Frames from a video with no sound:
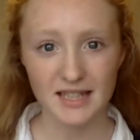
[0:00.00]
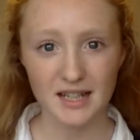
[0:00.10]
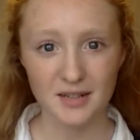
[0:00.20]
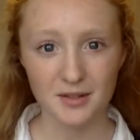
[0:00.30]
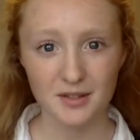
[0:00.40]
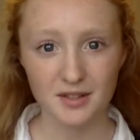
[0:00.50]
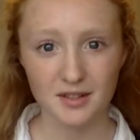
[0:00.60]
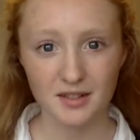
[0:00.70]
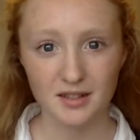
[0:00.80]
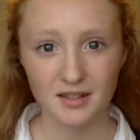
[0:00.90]
house,
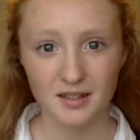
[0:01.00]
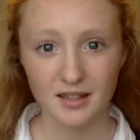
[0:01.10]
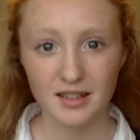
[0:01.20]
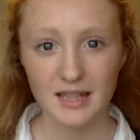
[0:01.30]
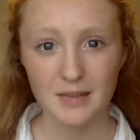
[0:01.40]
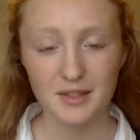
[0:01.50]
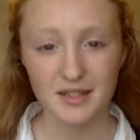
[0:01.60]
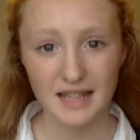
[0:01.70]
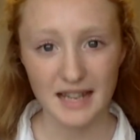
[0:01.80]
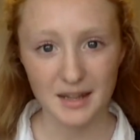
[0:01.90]
and that he was
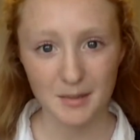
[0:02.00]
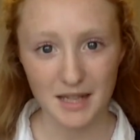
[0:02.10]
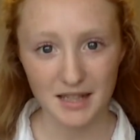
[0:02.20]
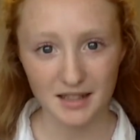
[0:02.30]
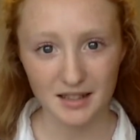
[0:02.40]
to let them in.